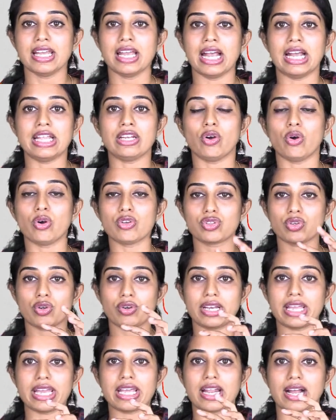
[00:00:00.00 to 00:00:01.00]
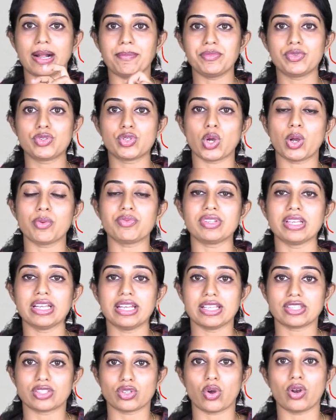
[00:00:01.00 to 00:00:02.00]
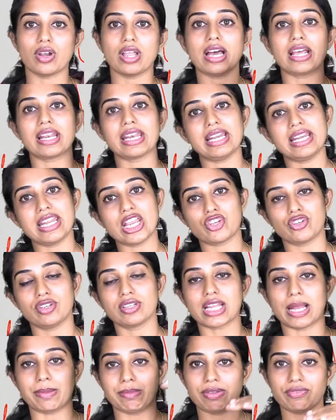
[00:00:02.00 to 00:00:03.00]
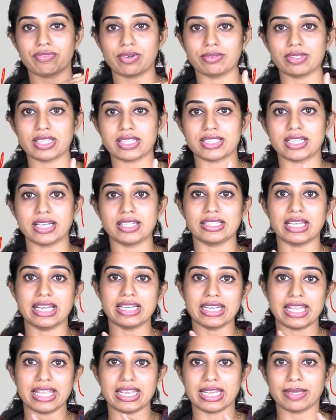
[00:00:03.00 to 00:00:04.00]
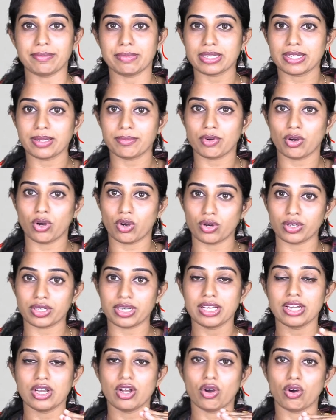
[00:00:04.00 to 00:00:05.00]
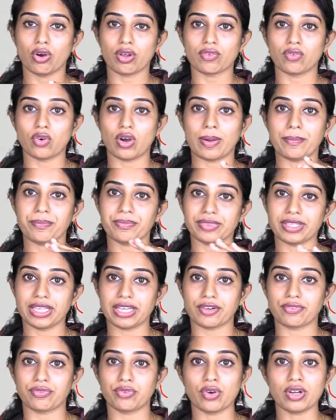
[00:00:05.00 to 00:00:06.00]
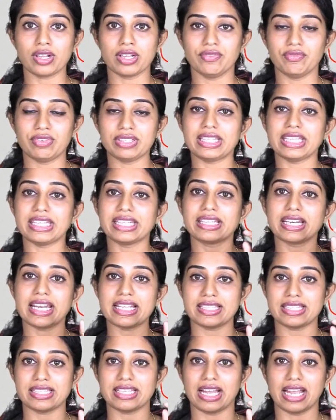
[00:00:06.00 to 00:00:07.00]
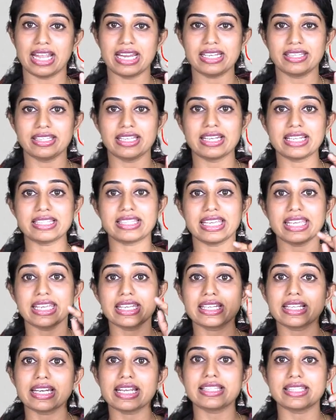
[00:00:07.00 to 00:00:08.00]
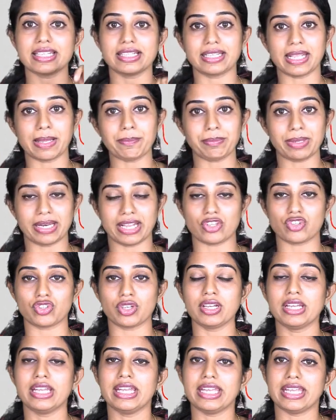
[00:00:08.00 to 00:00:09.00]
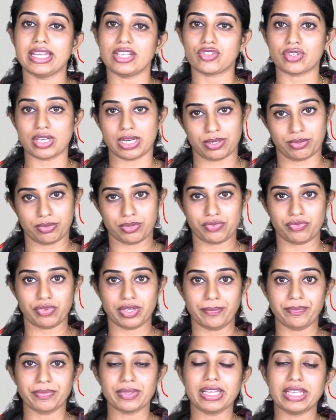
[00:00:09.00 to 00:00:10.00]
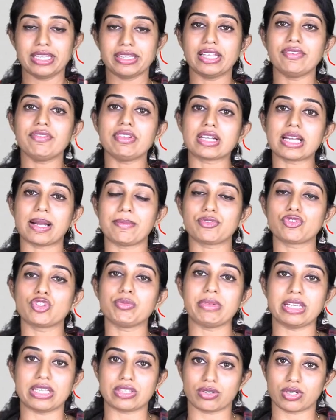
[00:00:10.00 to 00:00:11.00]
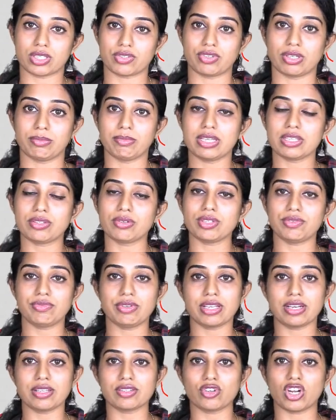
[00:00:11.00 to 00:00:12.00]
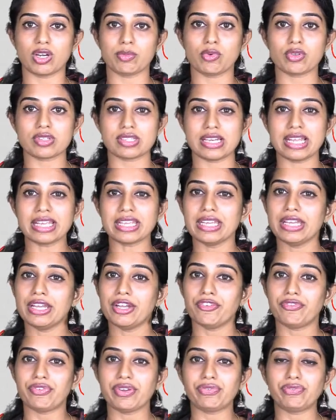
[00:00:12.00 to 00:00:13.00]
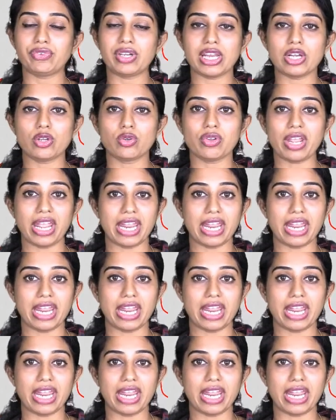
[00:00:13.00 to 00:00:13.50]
and ozone layer absorbs solar radiation coming from the sun. That area become hot or warm. Therefore, with increase in height, there is increase in temperature in stratosphere. Then we comes to mesosphere. Mesosphere is almost like 50 to